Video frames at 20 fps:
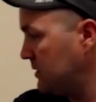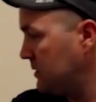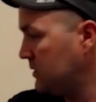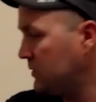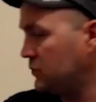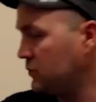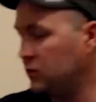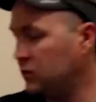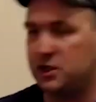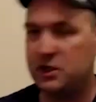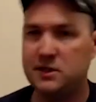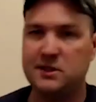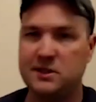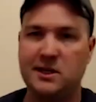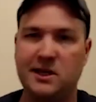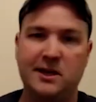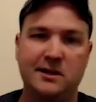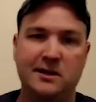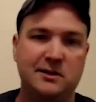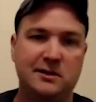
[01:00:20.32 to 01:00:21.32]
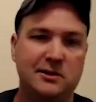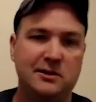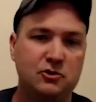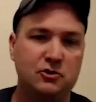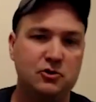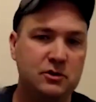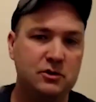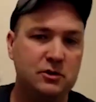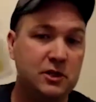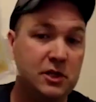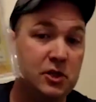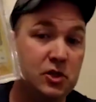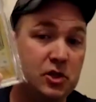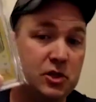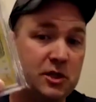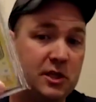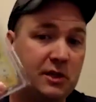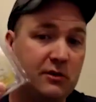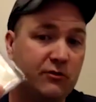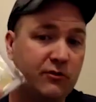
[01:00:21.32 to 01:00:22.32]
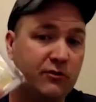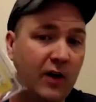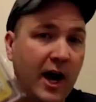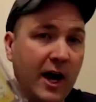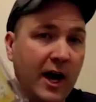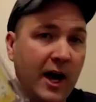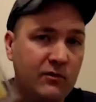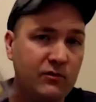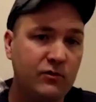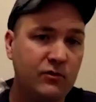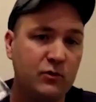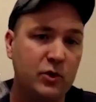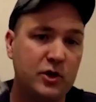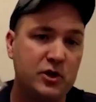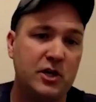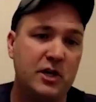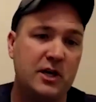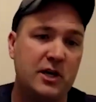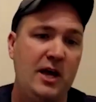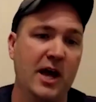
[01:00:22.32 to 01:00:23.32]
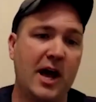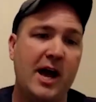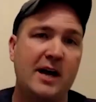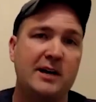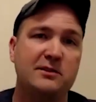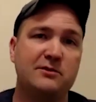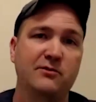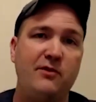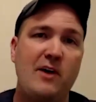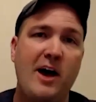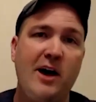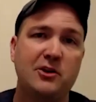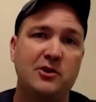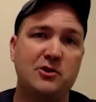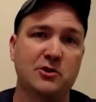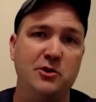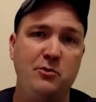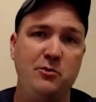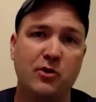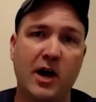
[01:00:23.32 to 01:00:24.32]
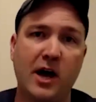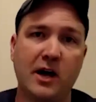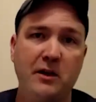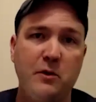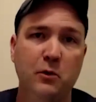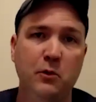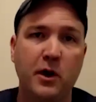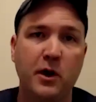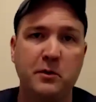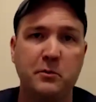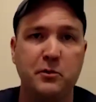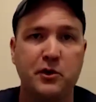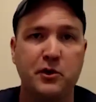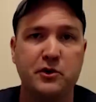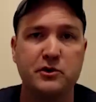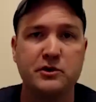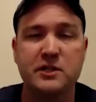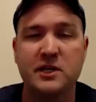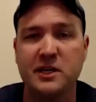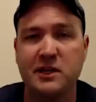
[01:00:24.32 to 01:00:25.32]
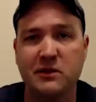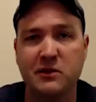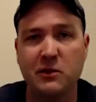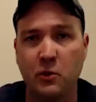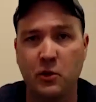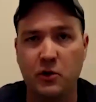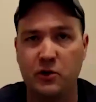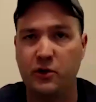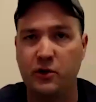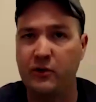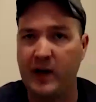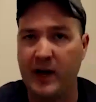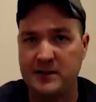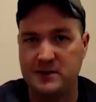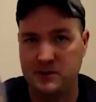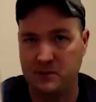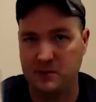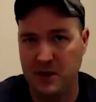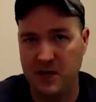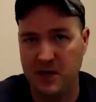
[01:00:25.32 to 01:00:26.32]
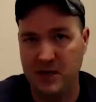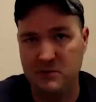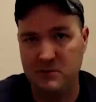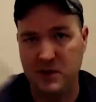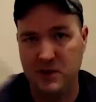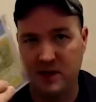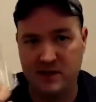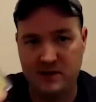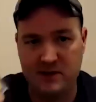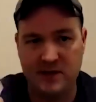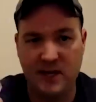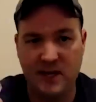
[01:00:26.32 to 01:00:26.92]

which is a CGC 5, which has value to probably one person in the world, that's me, because